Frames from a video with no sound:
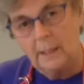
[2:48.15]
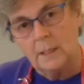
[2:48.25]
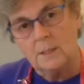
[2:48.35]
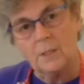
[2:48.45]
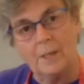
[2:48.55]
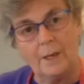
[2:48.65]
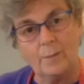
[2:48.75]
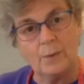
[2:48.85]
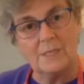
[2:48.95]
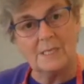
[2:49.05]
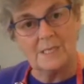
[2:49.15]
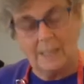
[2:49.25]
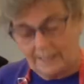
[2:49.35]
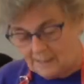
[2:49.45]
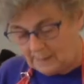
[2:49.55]
So now I'm going to
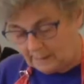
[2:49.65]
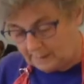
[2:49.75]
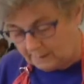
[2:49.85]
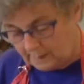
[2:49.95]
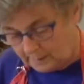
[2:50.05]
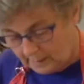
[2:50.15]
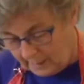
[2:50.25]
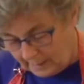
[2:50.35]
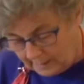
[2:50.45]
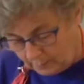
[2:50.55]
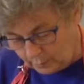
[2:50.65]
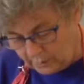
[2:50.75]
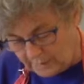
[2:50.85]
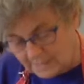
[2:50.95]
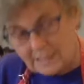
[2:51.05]
slice it, and I'm going to
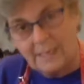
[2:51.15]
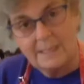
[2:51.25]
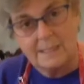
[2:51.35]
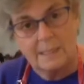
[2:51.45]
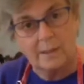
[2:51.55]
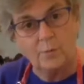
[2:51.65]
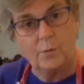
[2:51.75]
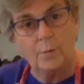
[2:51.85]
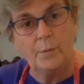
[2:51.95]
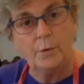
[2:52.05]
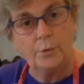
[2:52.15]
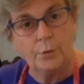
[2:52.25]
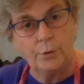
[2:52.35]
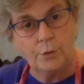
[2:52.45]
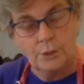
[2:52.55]
slice it from the
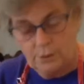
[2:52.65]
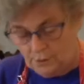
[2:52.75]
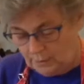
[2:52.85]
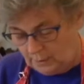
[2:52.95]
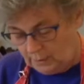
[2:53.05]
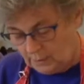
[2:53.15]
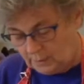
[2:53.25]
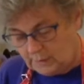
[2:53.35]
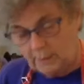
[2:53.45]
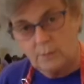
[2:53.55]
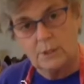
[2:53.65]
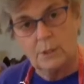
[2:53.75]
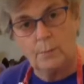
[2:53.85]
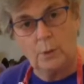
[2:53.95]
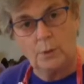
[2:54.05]
root down to the
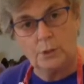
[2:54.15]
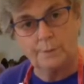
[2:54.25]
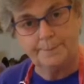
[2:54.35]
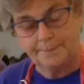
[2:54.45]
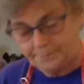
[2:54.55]
bottom